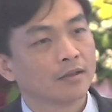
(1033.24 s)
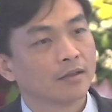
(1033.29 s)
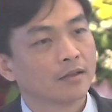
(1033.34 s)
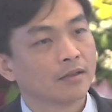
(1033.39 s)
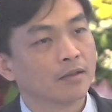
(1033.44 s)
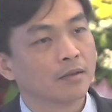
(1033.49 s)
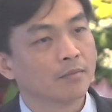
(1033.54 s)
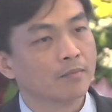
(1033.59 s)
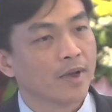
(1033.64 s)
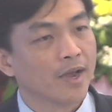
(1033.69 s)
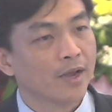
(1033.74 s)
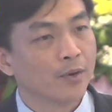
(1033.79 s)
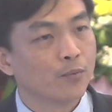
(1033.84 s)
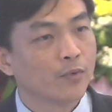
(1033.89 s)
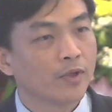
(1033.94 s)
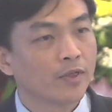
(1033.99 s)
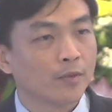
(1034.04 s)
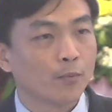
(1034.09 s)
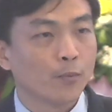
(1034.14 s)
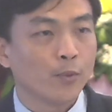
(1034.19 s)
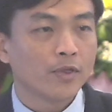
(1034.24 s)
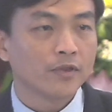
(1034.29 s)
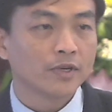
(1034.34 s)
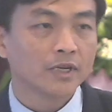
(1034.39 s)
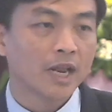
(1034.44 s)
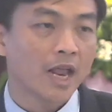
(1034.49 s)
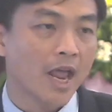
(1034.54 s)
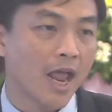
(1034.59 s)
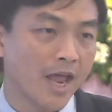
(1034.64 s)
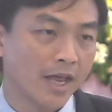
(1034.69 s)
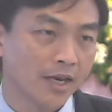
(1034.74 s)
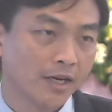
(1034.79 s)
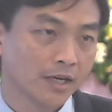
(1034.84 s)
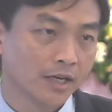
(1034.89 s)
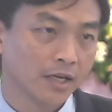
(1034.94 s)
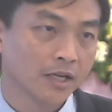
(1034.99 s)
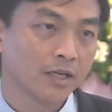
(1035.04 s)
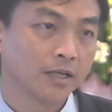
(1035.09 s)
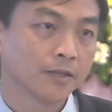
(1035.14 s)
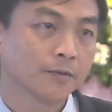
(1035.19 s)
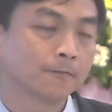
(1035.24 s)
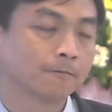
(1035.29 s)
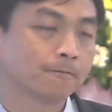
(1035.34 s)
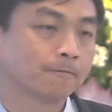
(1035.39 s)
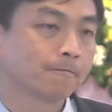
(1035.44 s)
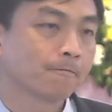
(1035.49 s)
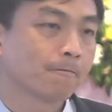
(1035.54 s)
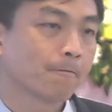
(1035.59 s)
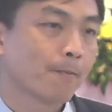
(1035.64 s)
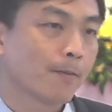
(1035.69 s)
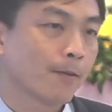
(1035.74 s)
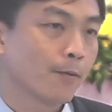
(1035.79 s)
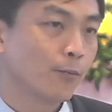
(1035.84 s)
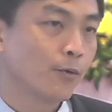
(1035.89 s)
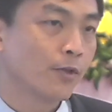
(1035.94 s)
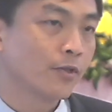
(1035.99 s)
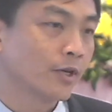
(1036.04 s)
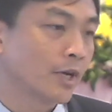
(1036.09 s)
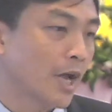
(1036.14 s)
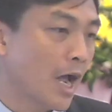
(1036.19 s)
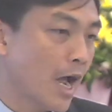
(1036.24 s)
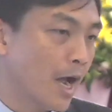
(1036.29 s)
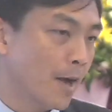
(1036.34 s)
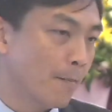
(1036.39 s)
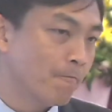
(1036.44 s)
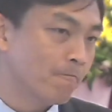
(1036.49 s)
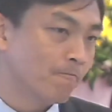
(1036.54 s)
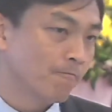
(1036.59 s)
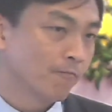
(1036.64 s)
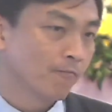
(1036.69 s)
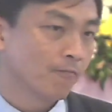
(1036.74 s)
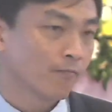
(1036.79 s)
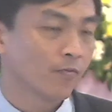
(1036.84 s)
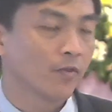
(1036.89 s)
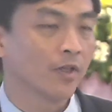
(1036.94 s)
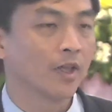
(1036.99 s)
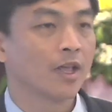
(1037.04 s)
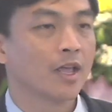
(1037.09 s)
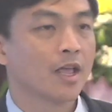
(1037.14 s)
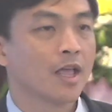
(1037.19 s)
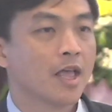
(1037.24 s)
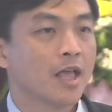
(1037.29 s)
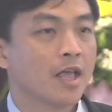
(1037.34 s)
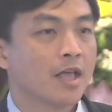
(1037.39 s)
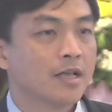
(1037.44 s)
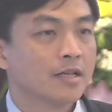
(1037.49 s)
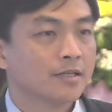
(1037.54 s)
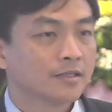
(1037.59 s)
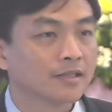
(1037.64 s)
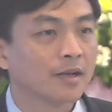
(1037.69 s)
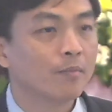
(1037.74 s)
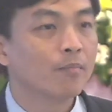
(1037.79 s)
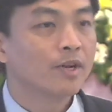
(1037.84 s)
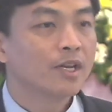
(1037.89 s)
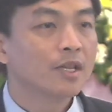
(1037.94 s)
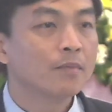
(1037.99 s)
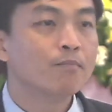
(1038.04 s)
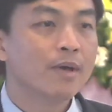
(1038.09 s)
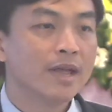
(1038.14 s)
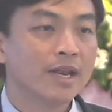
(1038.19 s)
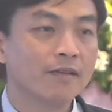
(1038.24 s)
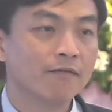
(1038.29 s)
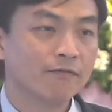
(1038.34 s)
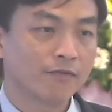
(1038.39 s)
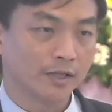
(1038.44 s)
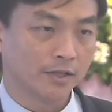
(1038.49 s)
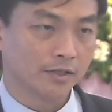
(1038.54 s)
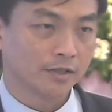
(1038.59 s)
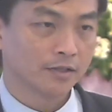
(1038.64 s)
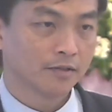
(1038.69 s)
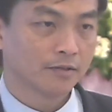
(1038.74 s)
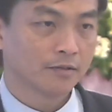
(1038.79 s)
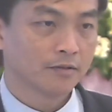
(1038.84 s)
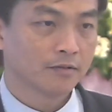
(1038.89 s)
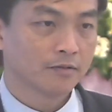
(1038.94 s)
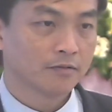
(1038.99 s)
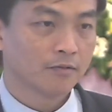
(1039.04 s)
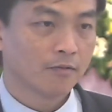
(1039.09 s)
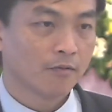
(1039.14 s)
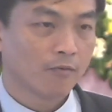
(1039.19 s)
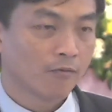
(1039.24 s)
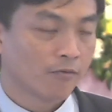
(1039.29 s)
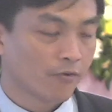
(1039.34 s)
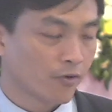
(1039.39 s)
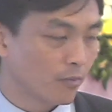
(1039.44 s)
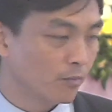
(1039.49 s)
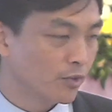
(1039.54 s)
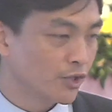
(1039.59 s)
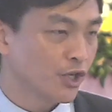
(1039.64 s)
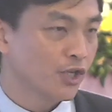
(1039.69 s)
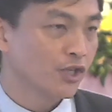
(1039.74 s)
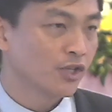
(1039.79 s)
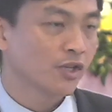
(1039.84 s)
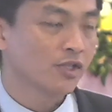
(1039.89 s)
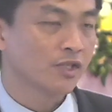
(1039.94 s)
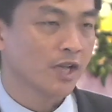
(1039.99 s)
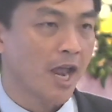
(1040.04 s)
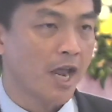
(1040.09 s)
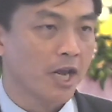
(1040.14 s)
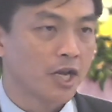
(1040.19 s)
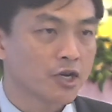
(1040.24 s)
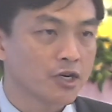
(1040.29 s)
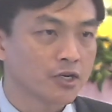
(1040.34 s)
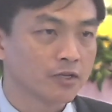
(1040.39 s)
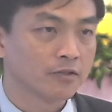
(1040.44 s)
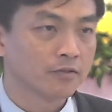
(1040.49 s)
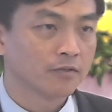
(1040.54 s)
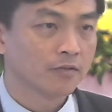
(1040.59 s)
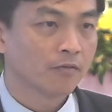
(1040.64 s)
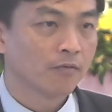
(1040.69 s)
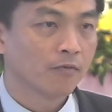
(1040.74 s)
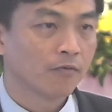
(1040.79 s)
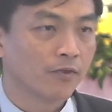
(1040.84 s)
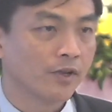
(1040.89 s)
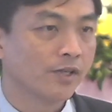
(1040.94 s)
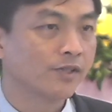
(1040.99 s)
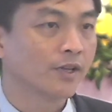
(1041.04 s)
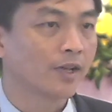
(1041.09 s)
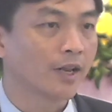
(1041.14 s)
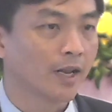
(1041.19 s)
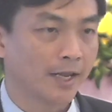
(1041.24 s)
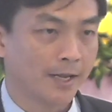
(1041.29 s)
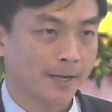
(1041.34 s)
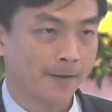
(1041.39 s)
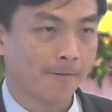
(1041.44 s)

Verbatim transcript: the man with a withered hand, withered arm. Somebody benefit from Jesus' anger physically.